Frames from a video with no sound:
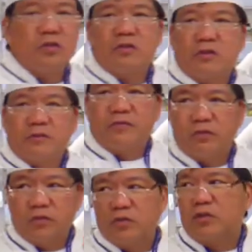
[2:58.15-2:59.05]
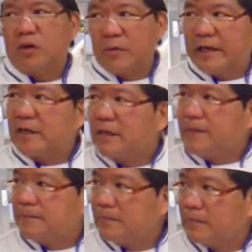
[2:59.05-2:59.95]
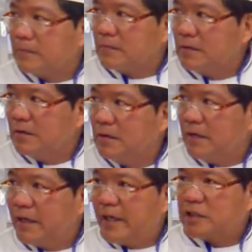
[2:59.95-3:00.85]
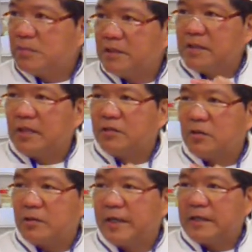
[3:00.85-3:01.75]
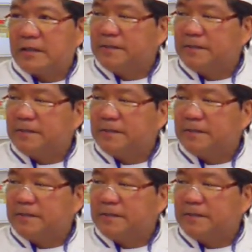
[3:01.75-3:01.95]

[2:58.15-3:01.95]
cook your food correctly. It has to be done correctly.